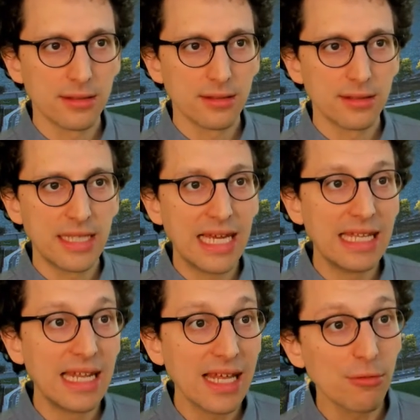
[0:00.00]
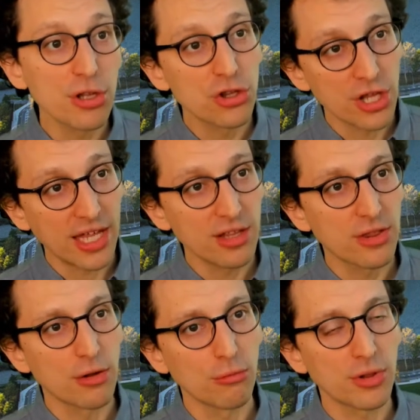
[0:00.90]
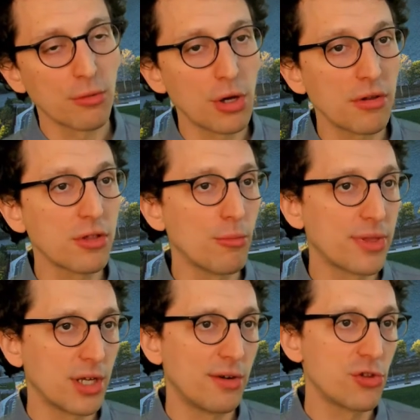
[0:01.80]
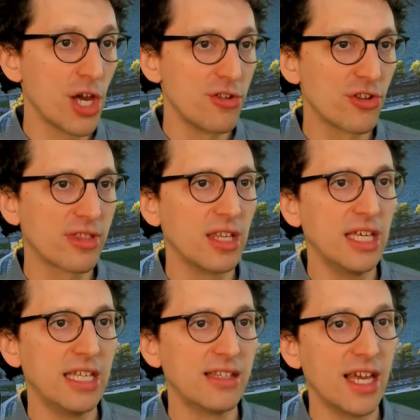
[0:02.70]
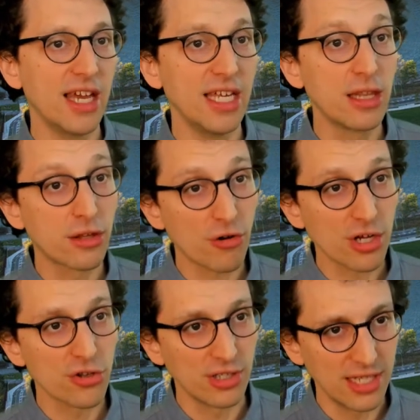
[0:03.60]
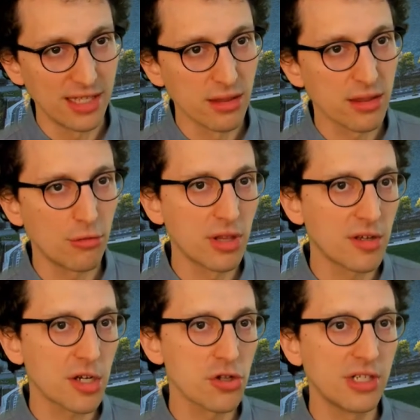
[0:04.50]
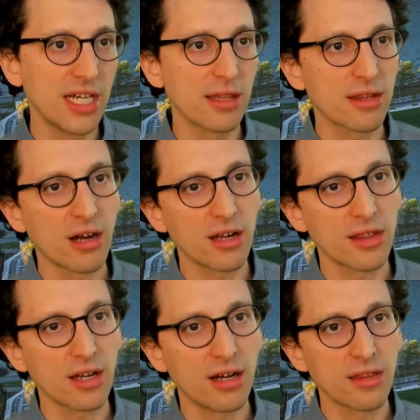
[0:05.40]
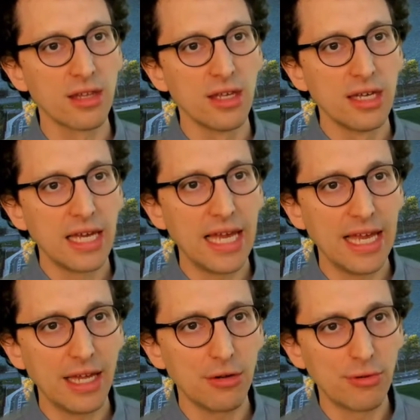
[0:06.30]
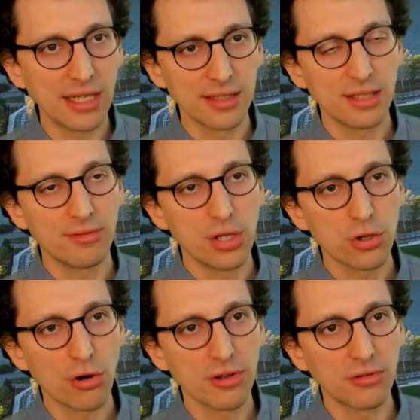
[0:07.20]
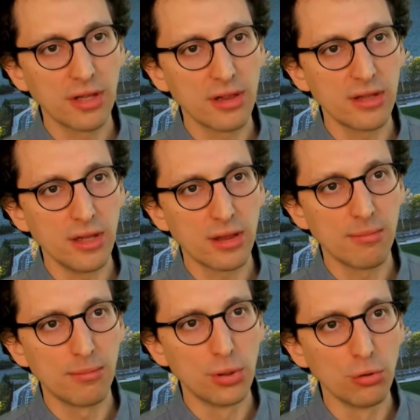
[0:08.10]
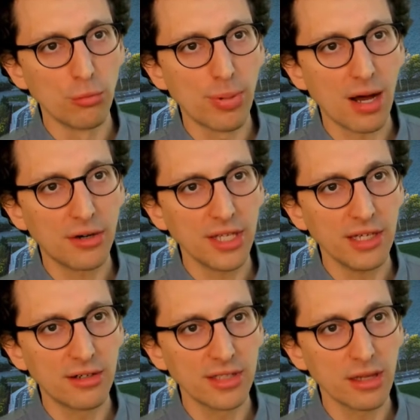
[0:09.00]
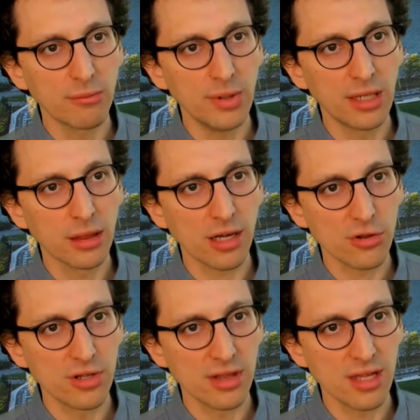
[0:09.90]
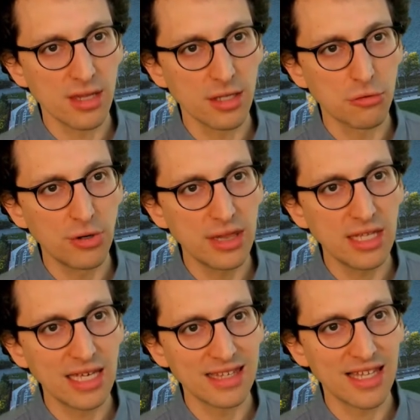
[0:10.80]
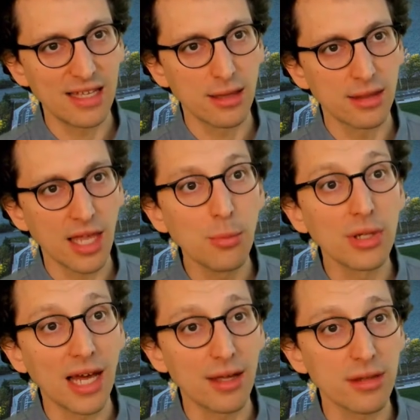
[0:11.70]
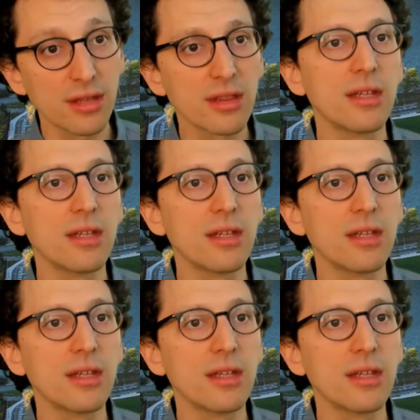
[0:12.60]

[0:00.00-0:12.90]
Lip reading: The language changed, so we also observe changes in the instruction length. So instruction length starts relatively short. So this is this blue bar here. The mean instruction length is increasing and then stabilizes.